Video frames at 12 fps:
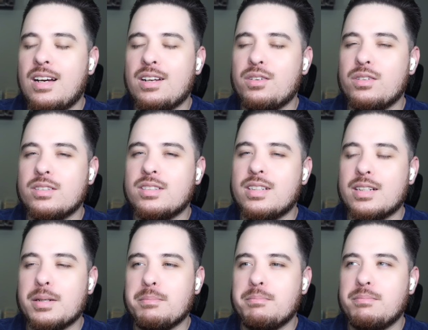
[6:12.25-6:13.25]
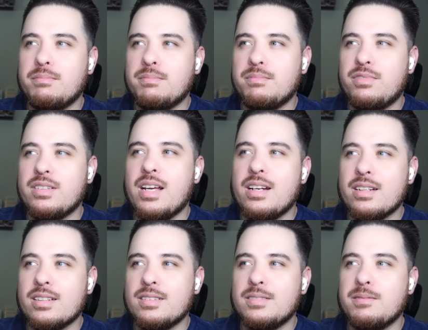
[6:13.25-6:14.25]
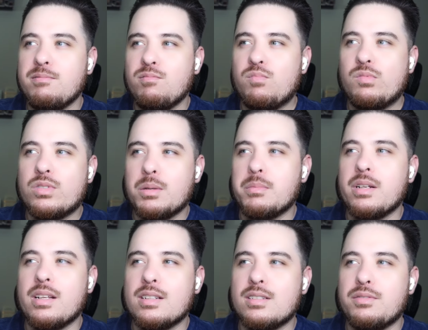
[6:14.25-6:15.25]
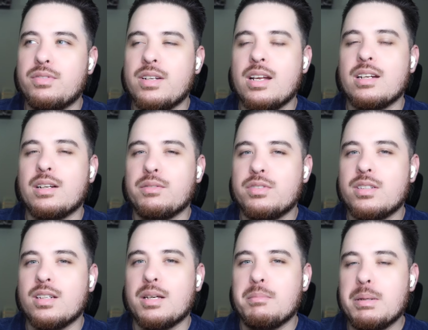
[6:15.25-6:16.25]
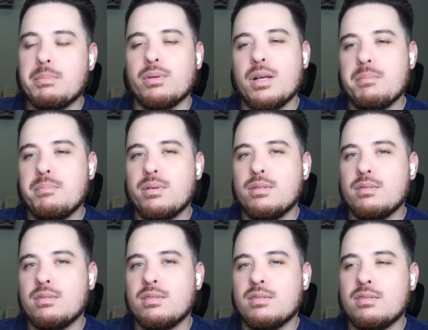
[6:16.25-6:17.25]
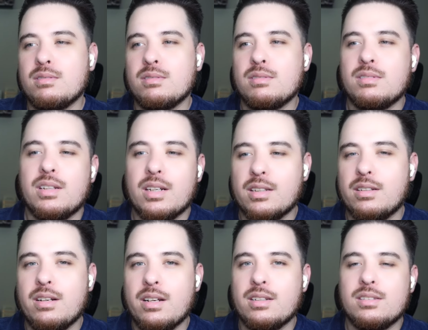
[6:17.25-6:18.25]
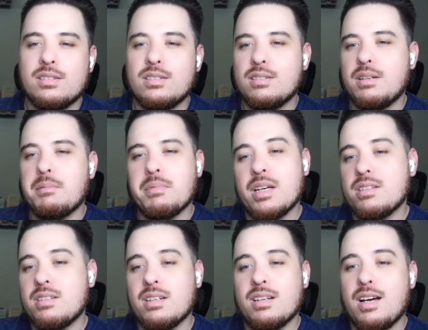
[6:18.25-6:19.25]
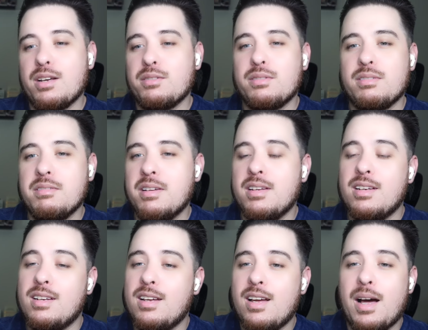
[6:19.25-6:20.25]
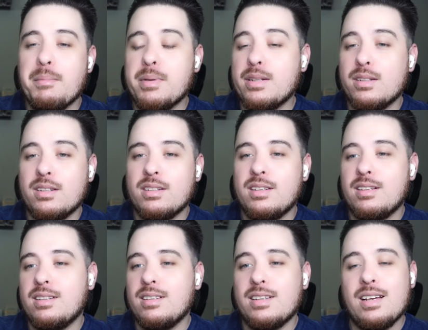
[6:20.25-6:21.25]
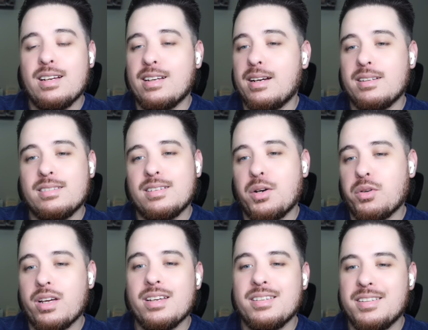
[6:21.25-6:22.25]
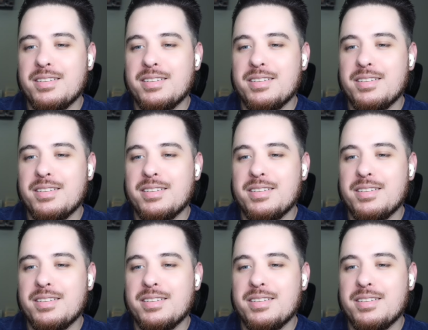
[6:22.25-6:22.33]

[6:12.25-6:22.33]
I don't stick up fanatic. Somebody that's a fanatic of sticking people up. They got their I'm guessing. I don't. I mean, yeah, yeah okay.